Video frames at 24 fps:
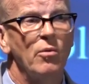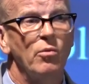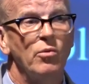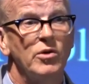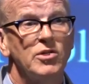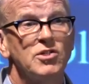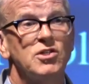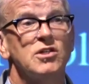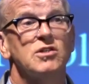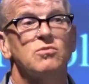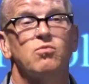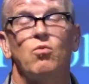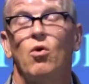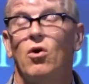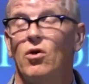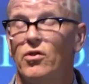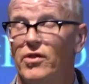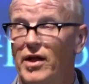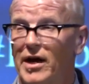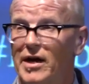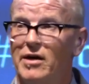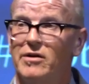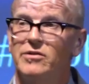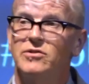which is what
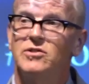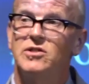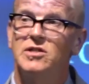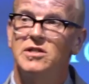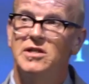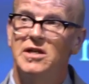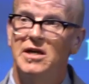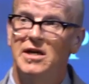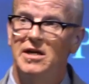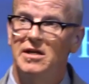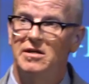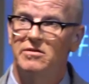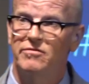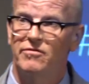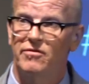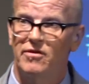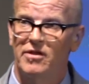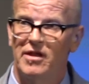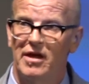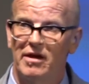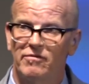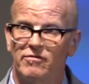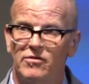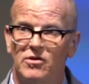they're going to need for
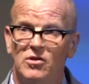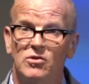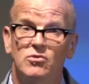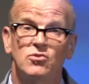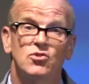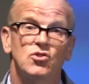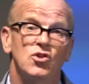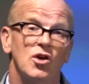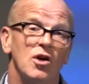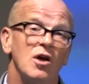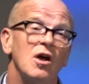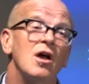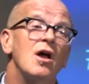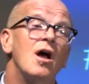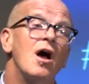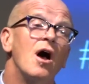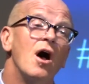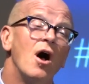their future,